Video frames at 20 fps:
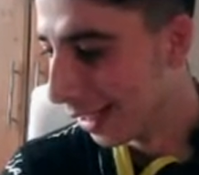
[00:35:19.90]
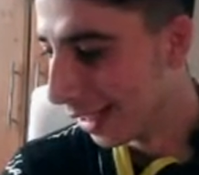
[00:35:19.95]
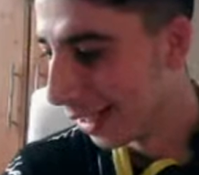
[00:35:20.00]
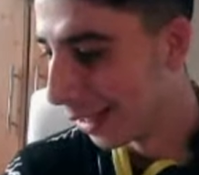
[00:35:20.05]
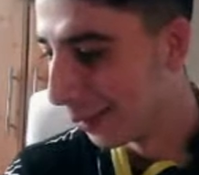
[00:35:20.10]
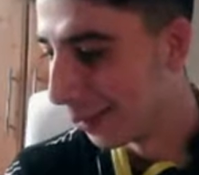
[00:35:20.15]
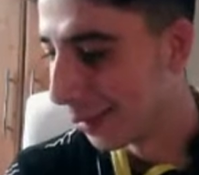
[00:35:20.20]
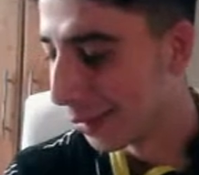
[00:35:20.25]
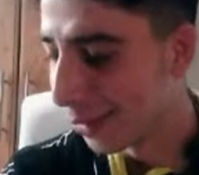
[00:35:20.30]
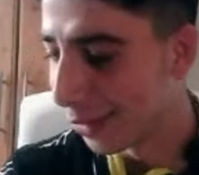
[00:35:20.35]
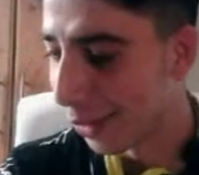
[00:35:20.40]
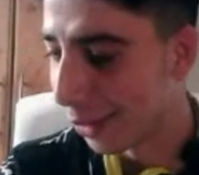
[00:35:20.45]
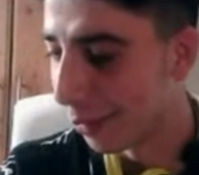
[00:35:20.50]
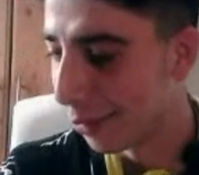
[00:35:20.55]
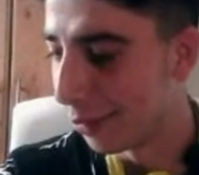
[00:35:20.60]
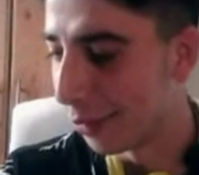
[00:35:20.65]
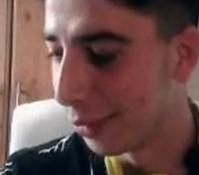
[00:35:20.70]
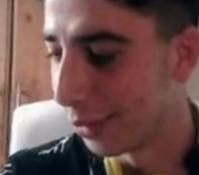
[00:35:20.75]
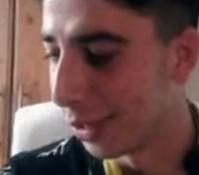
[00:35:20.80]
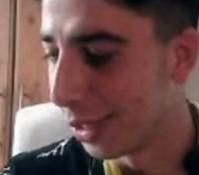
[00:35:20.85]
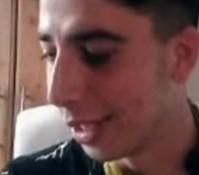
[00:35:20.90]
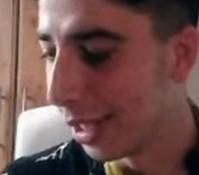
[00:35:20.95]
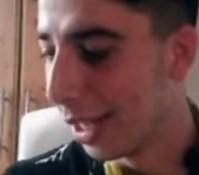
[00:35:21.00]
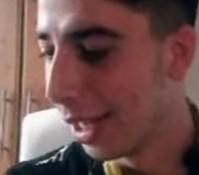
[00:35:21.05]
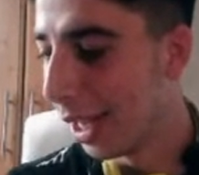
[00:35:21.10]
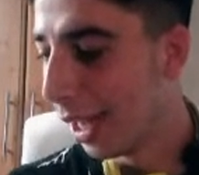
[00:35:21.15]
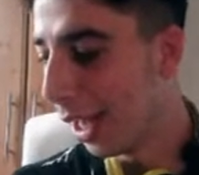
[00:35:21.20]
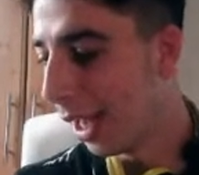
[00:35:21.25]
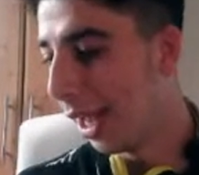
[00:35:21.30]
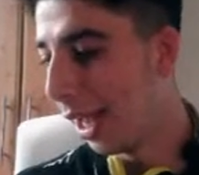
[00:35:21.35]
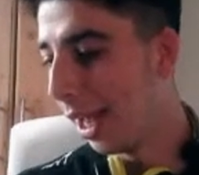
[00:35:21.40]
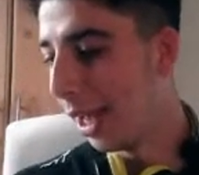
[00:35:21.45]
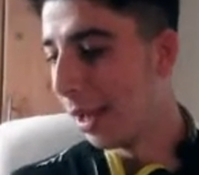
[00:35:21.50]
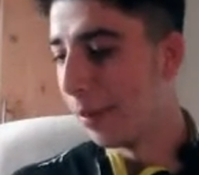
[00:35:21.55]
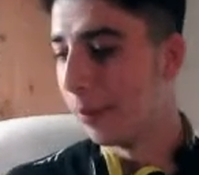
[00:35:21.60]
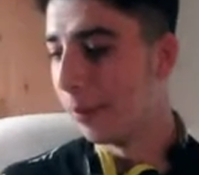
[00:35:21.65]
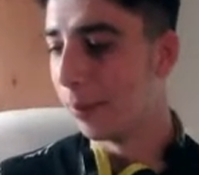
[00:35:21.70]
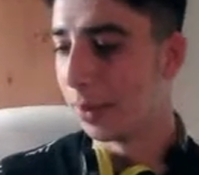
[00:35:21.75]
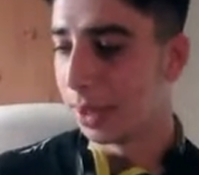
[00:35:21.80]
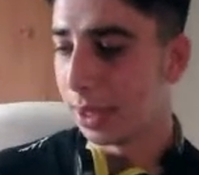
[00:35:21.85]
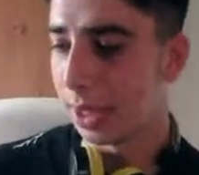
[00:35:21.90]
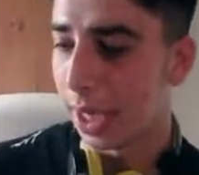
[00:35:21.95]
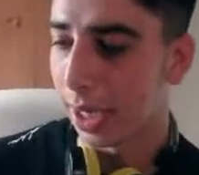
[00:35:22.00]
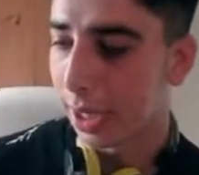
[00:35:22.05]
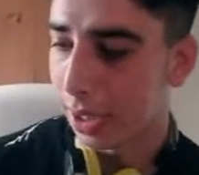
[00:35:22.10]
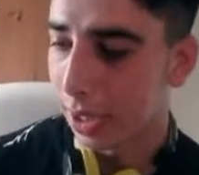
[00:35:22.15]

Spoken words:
It was so funny. But yeah, Kieran,